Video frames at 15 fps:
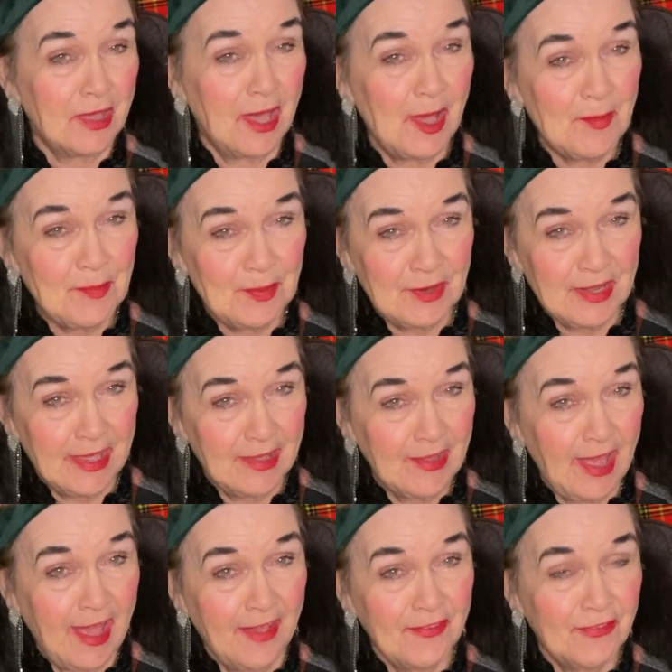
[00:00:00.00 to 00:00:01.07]
company
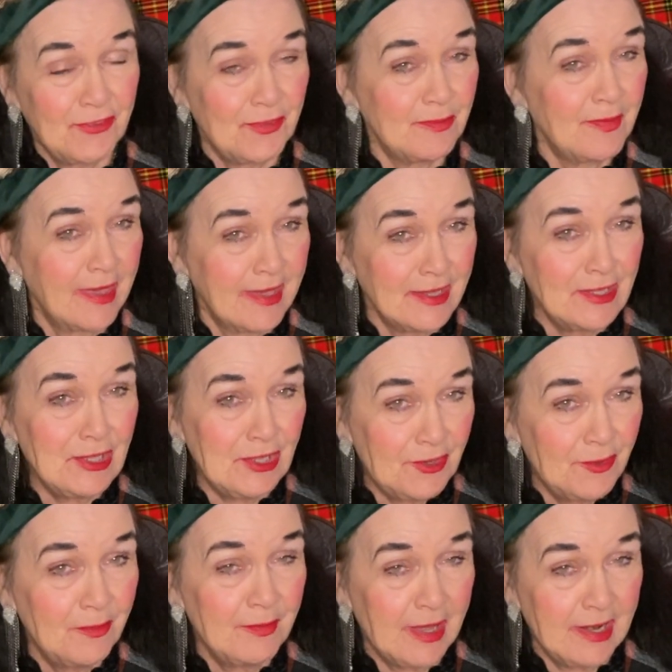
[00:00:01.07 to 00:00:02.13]
has to make a
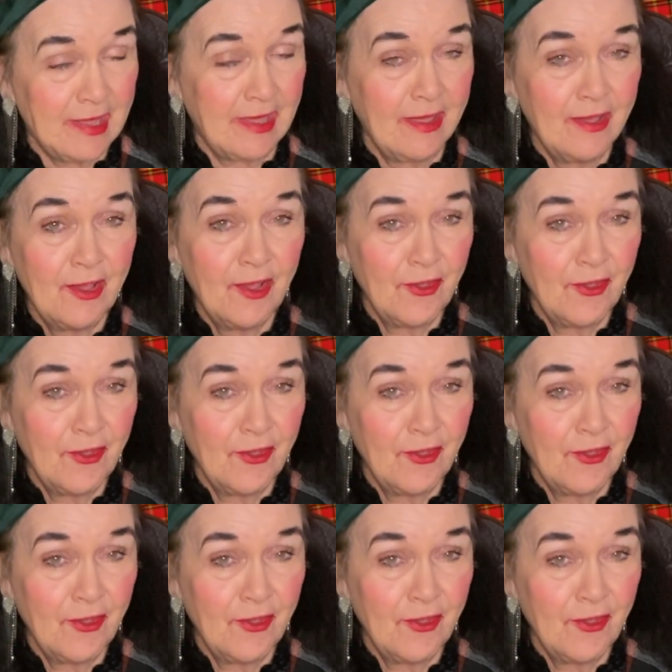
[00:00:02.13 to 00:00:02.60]
little money.